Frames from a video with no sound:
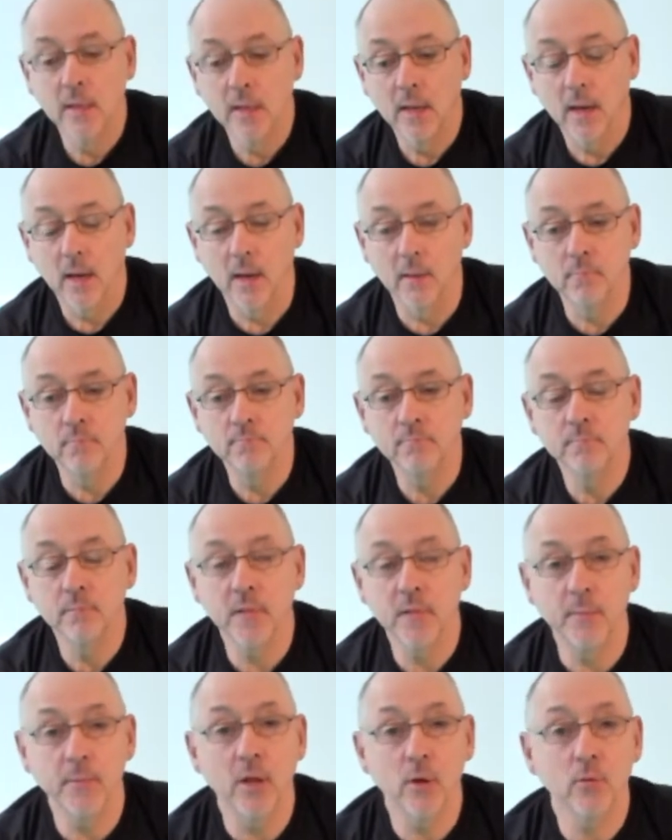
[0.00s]
Um,
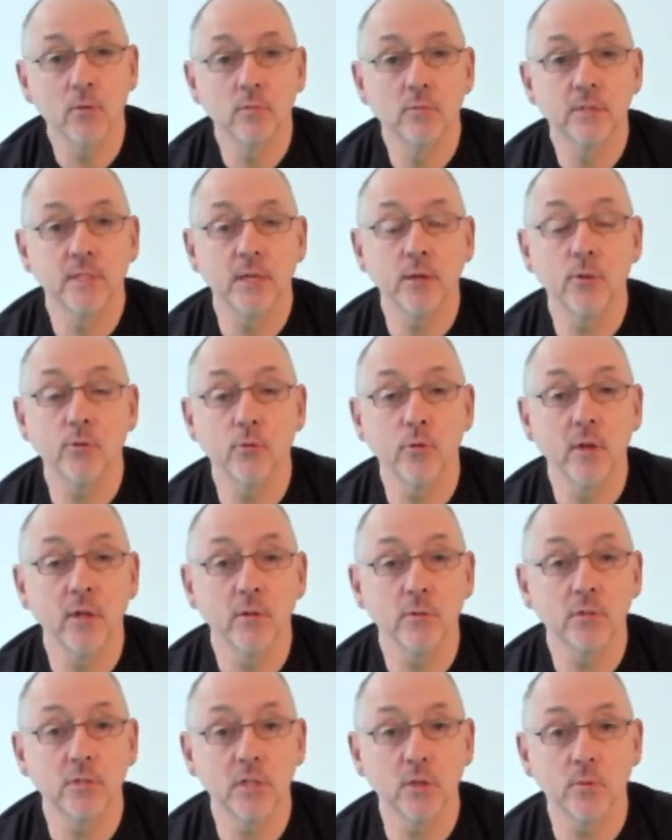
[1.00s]
let me now take you through a
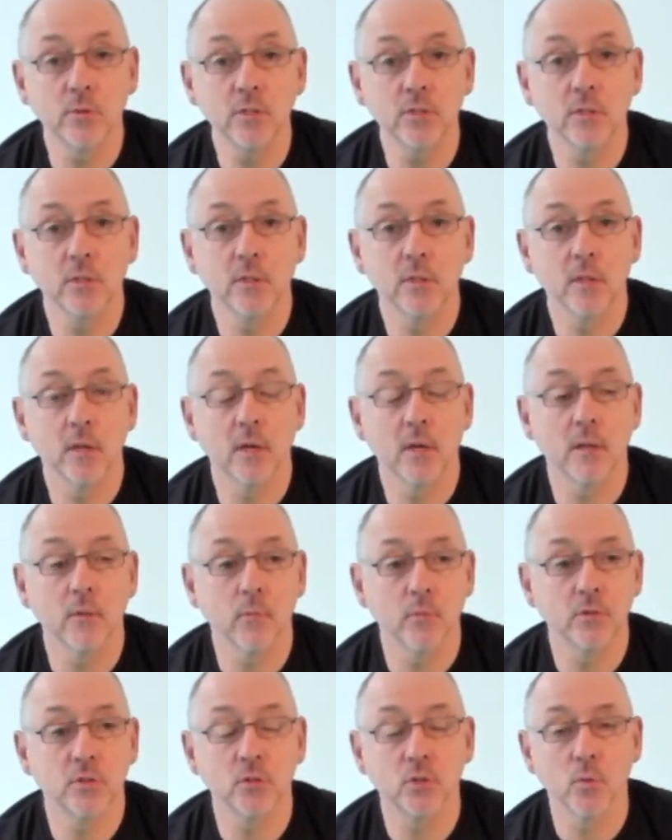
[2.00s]
little sequence, uh,
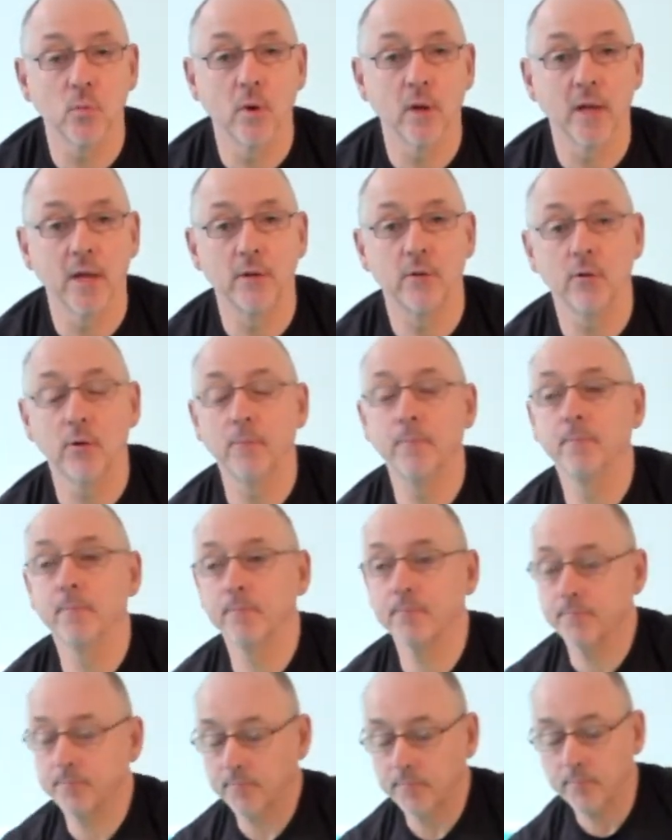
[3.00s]
which is the one I do.
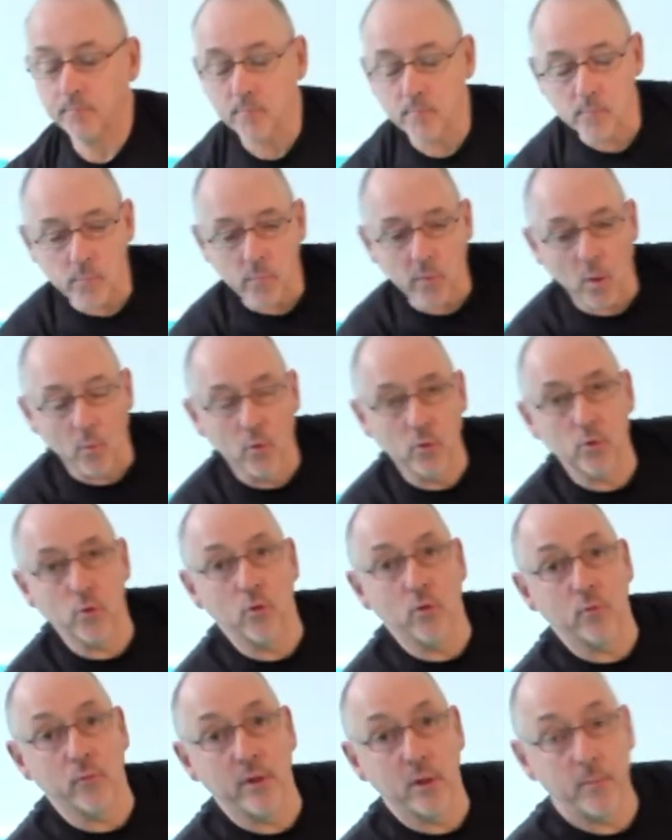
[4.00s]
We'll
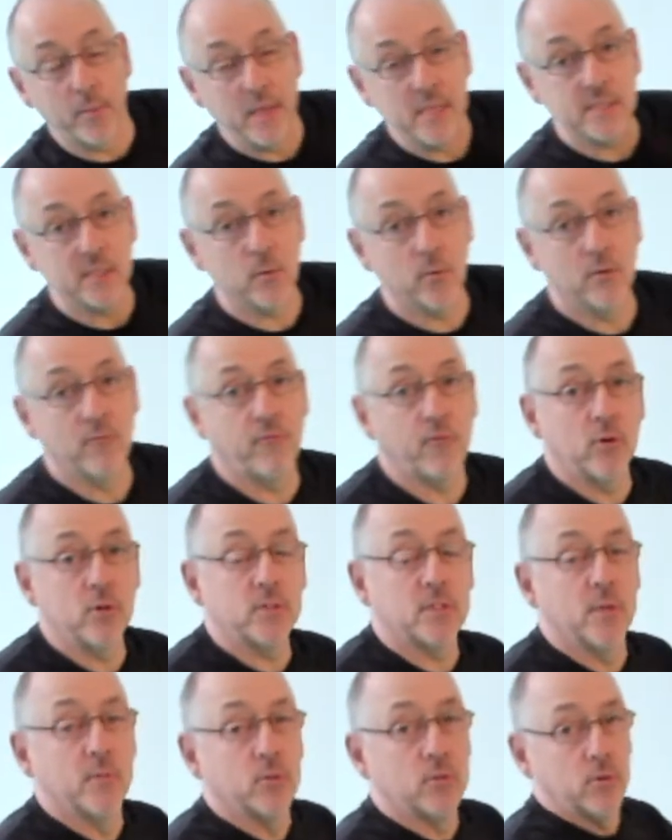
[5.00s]
do the real basic one
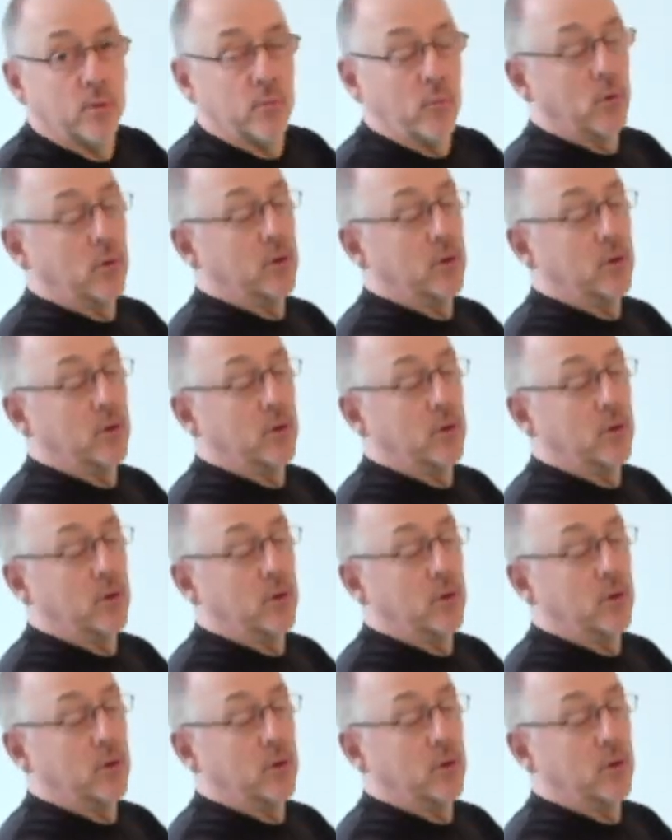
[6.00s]
first, then we'll do a more